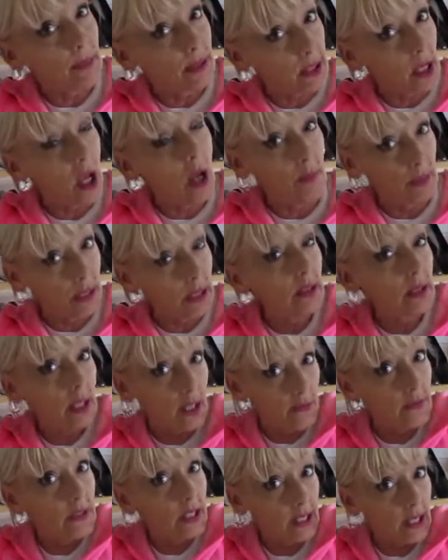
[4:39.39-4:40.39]
tell because I
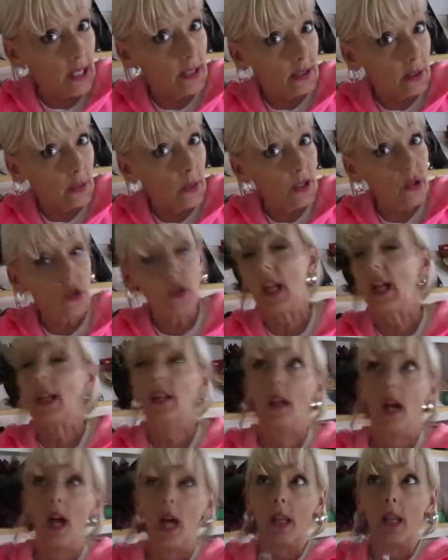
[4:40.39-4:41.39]
have a neon sweatshirt on.
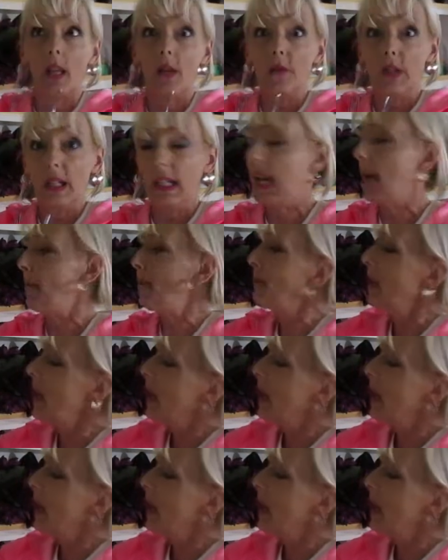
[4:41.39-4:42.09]
I love neon.